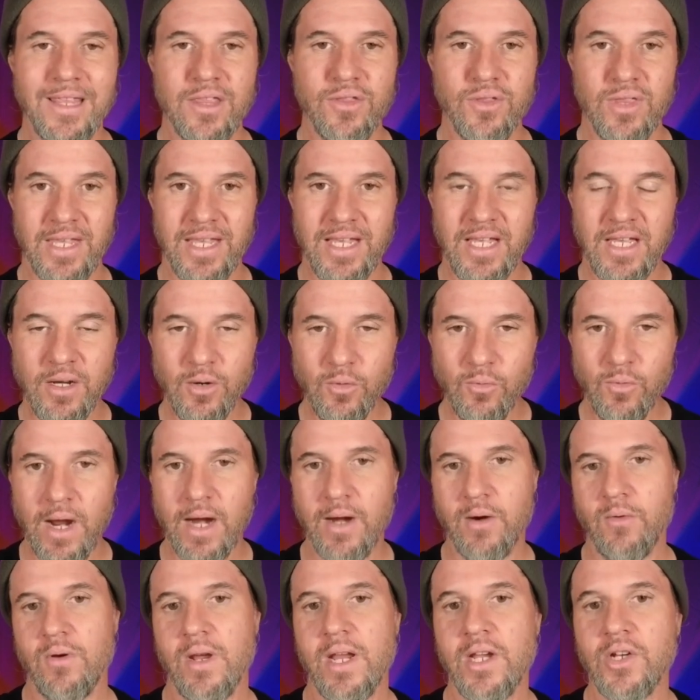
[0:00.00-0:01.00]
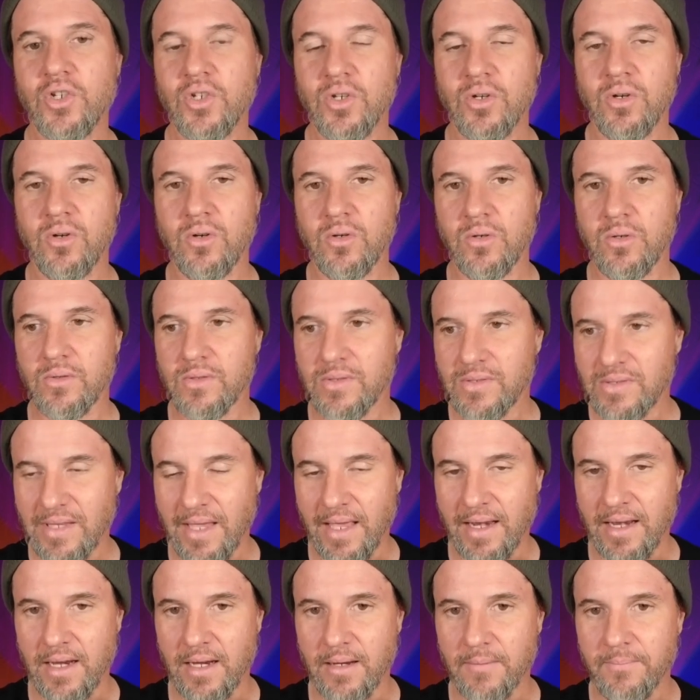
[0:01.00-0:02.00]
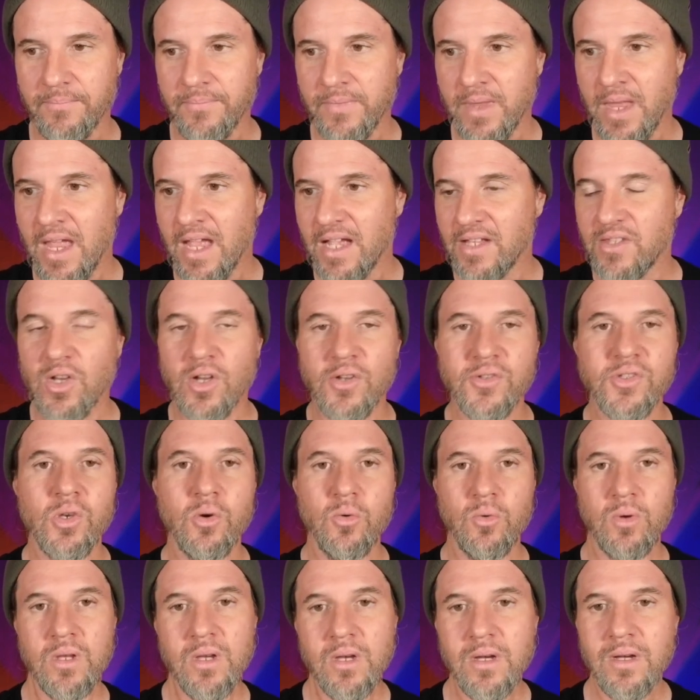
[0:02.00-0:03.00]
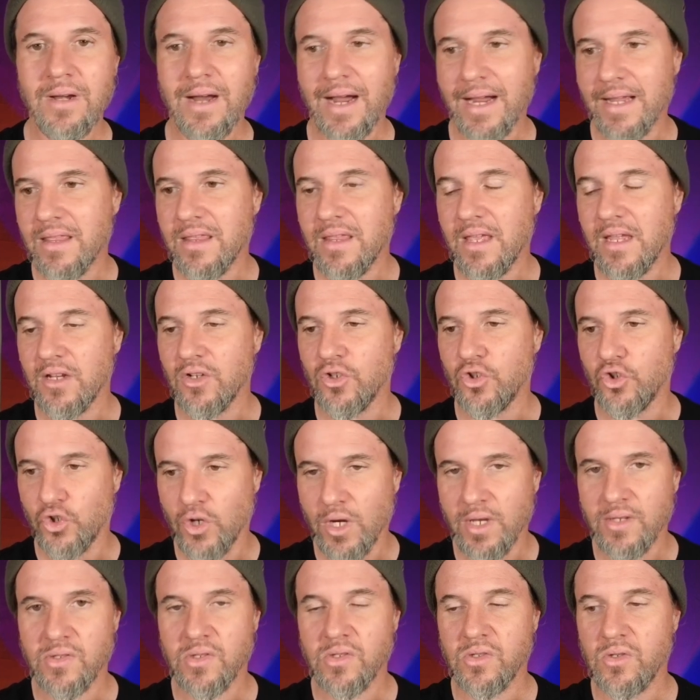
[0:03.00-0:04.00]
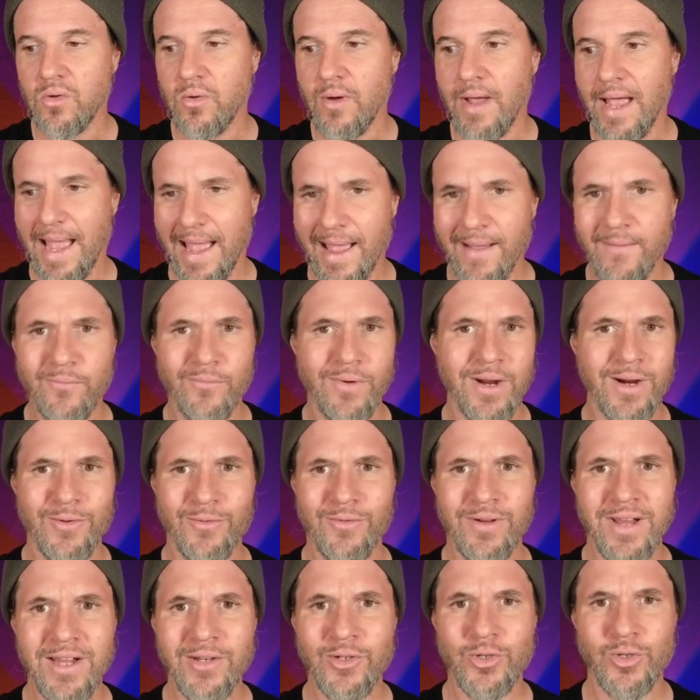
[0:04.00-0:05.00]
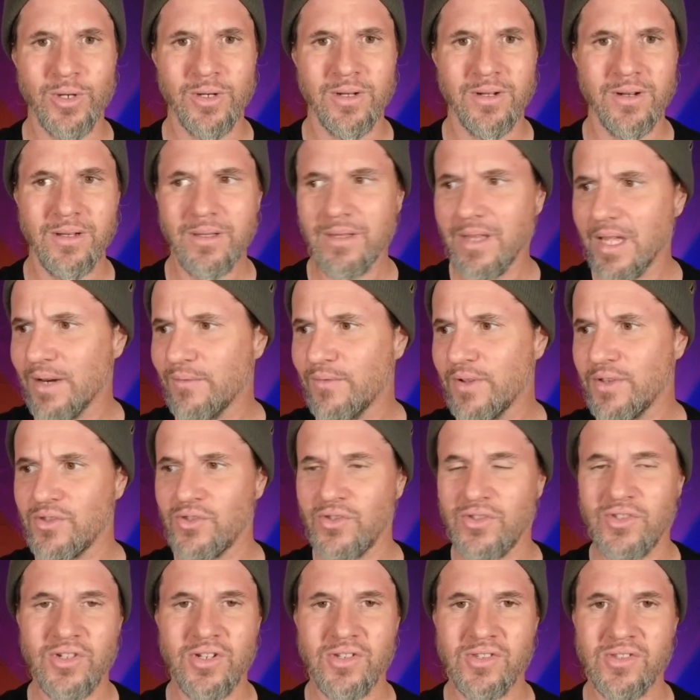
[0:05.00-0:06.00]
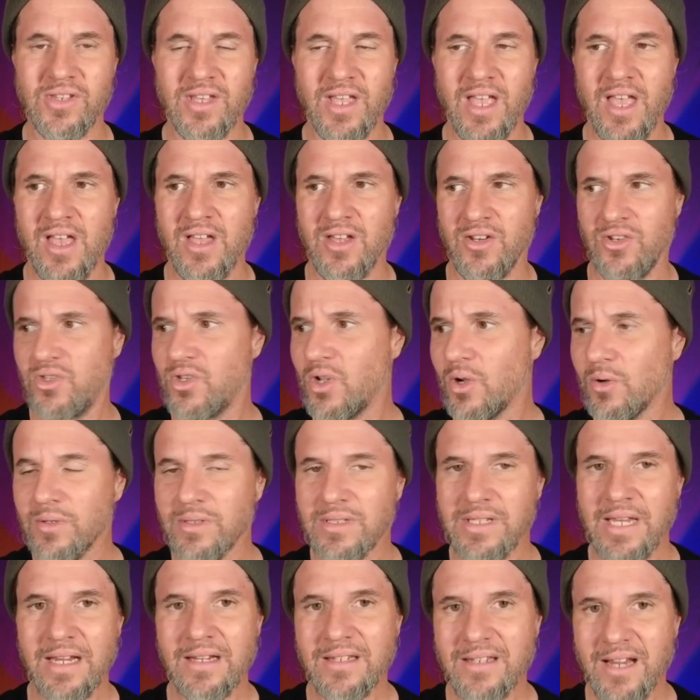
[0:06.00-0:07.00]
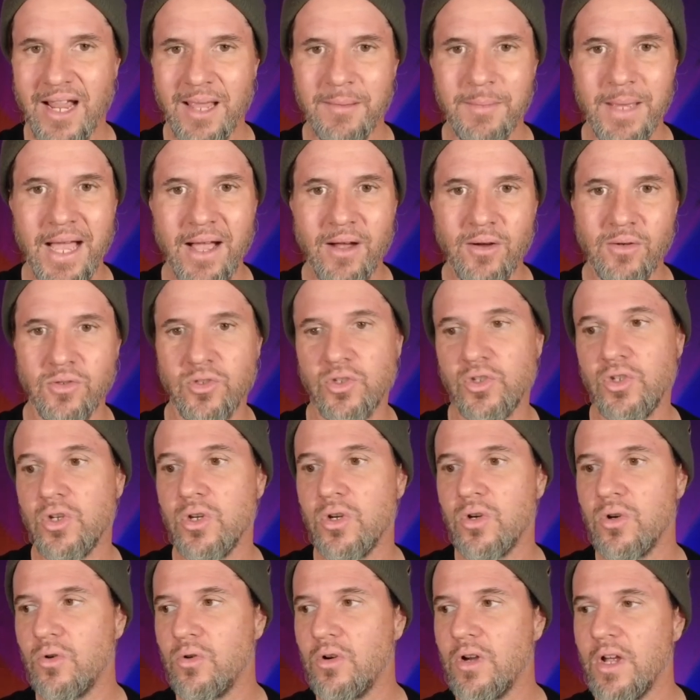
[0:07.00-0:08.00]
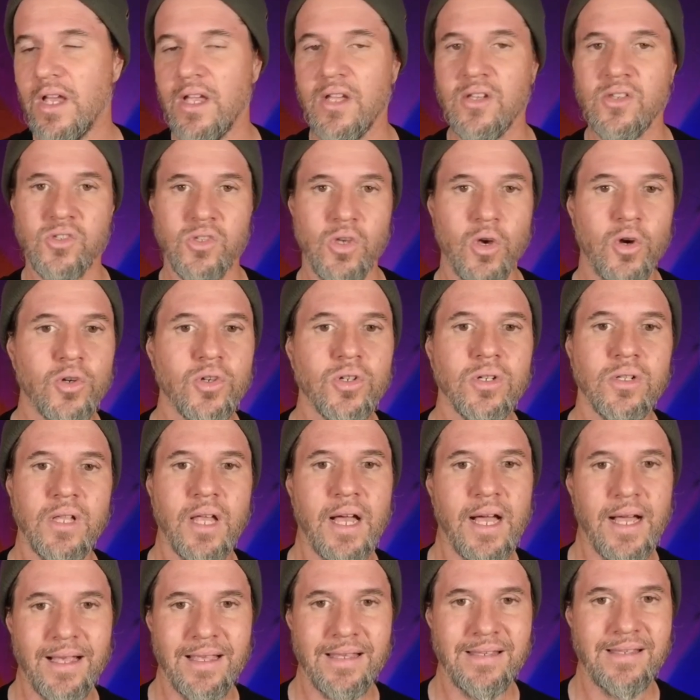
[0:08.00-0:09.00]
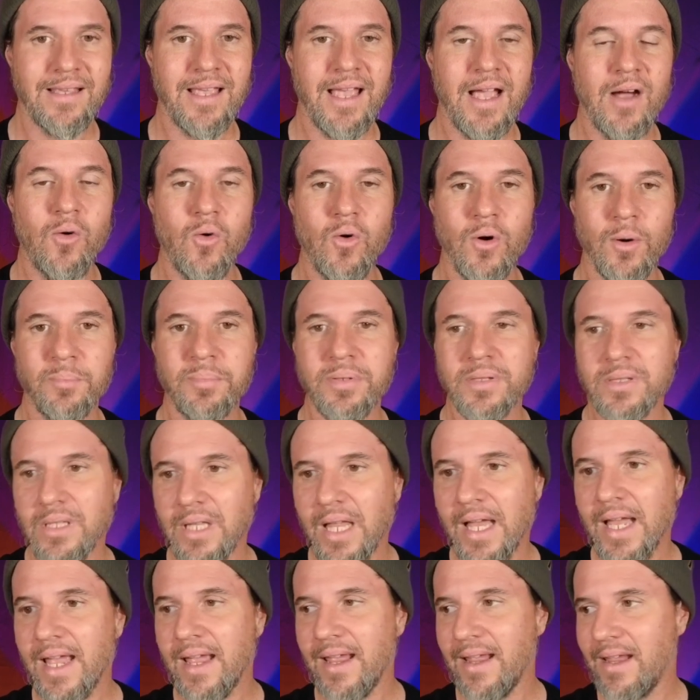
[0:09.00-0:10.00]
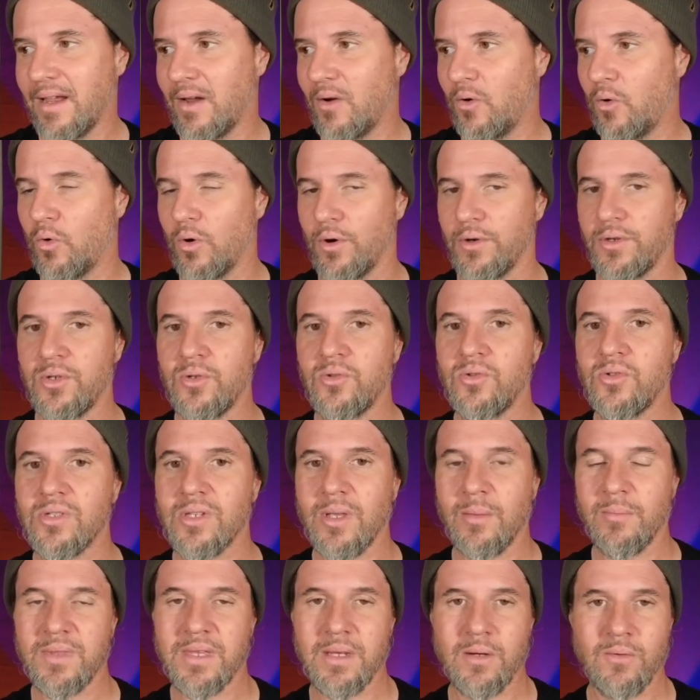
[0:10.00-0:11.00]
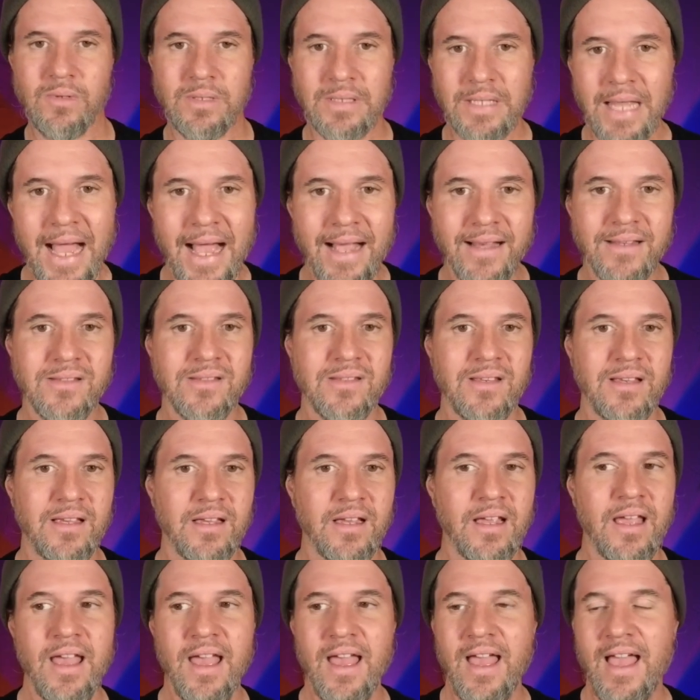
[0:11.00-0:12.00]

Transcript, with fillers: in a recreational setting. It's also good, I think, just to have recreation. A lot of us just don't take time out to socialize or play or do something relaxing.